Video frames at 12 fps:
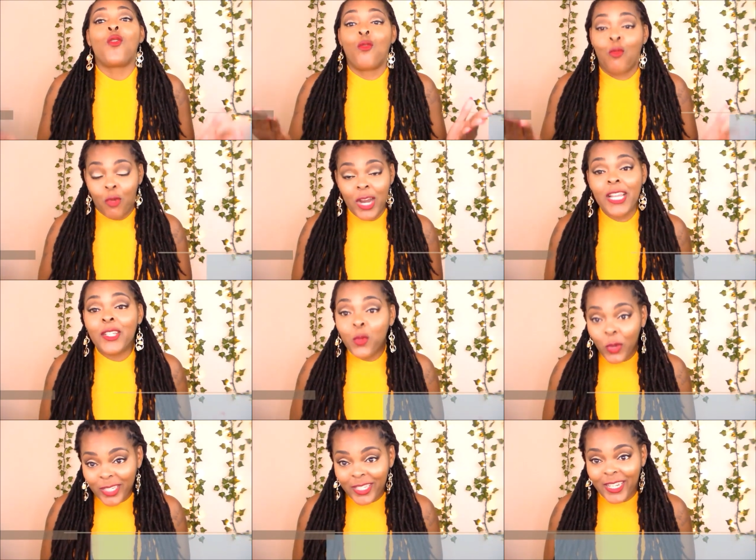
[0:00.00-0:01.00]

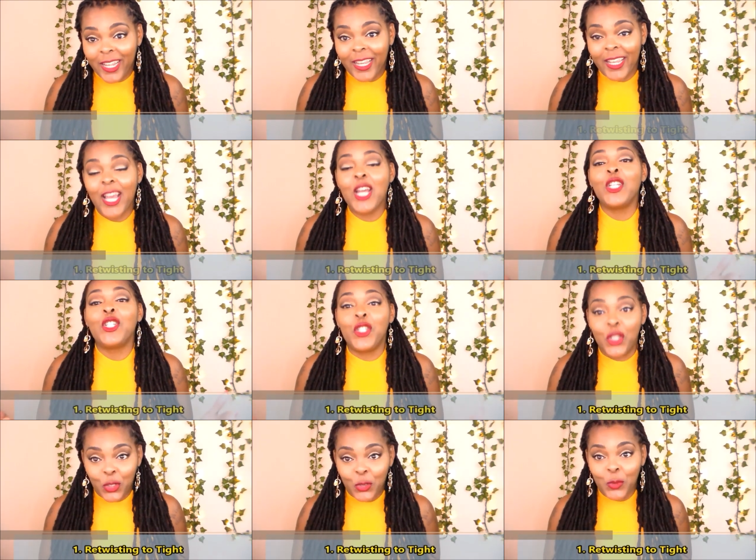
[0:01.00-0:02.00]
Retwisting
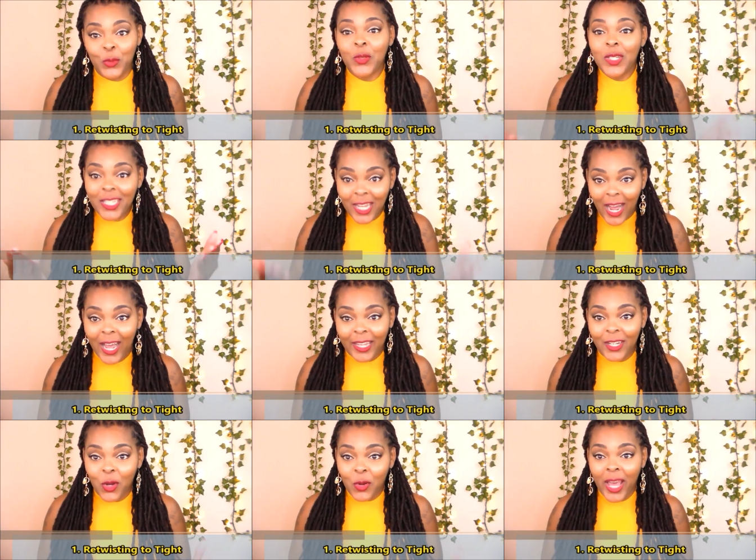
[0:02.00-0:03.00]
too
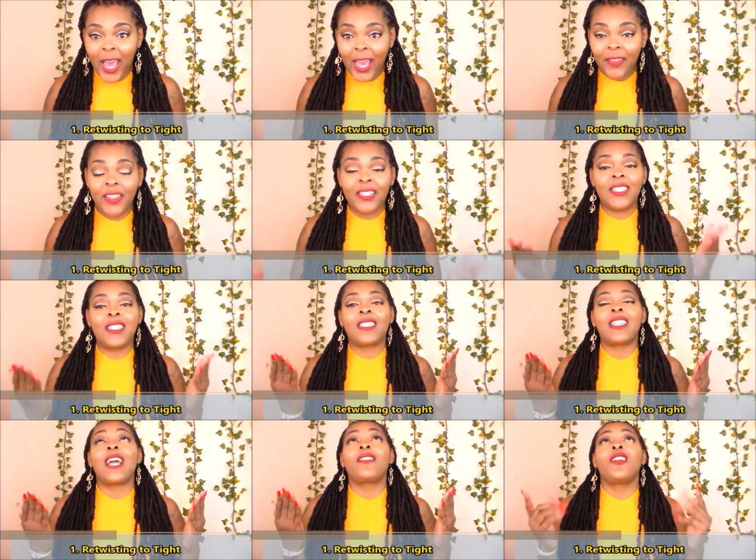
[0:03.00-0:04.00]
tight, okay? This
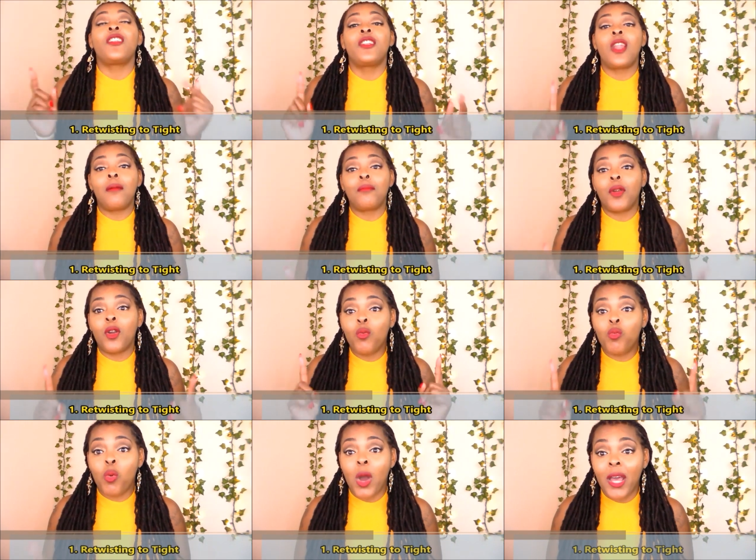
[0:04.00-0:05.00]
is like the number
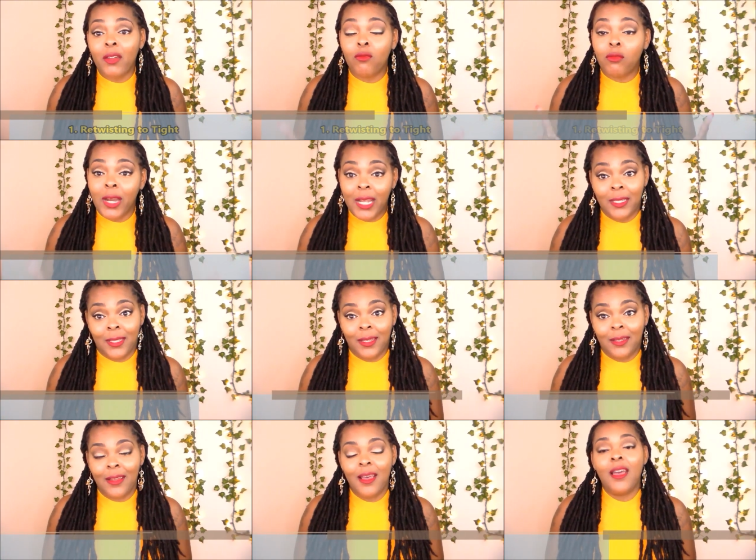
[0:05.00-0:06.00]
1
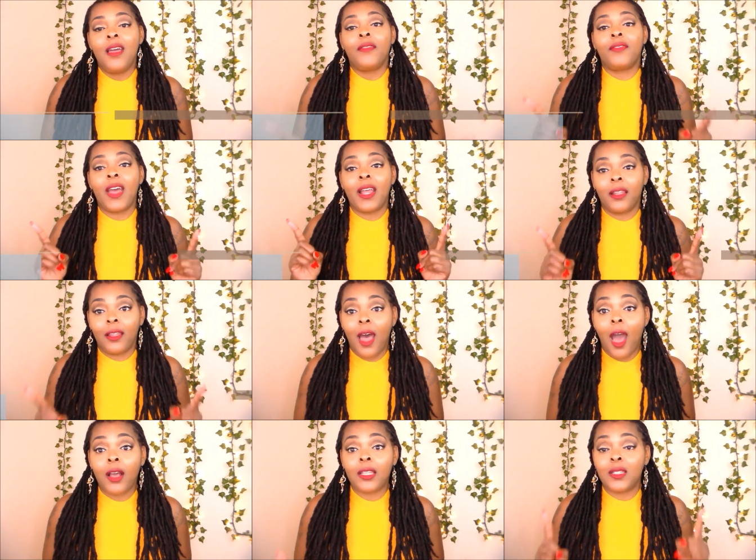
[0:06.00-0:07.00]
reason that
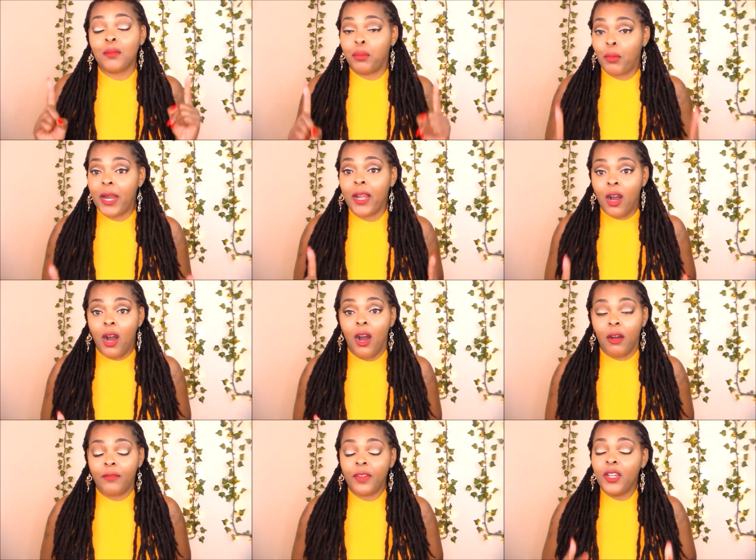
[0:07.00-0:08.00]
locks break
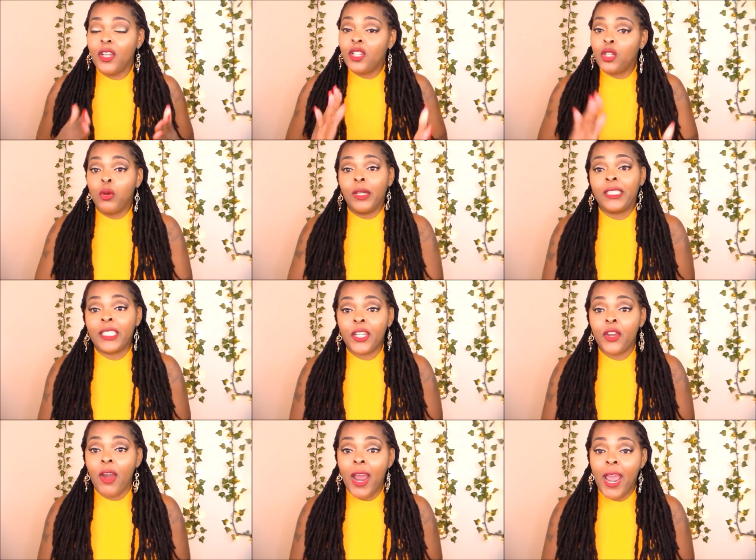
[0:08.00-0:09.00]
off.
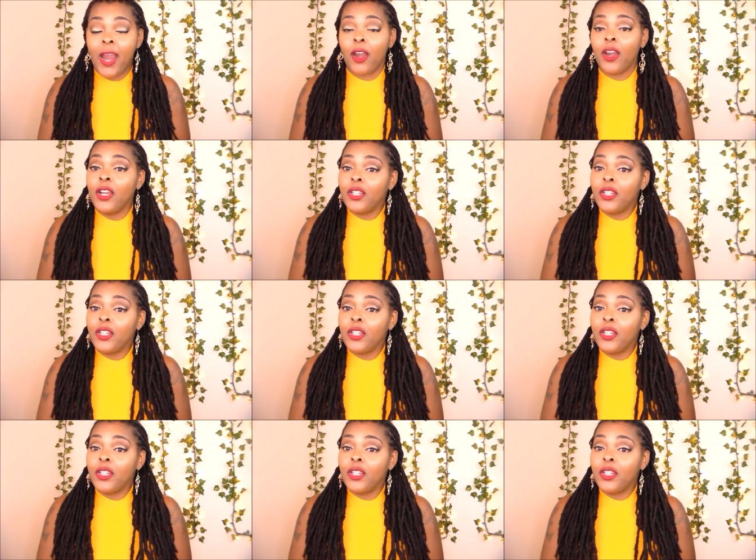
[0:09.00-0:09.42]
Twisting your hair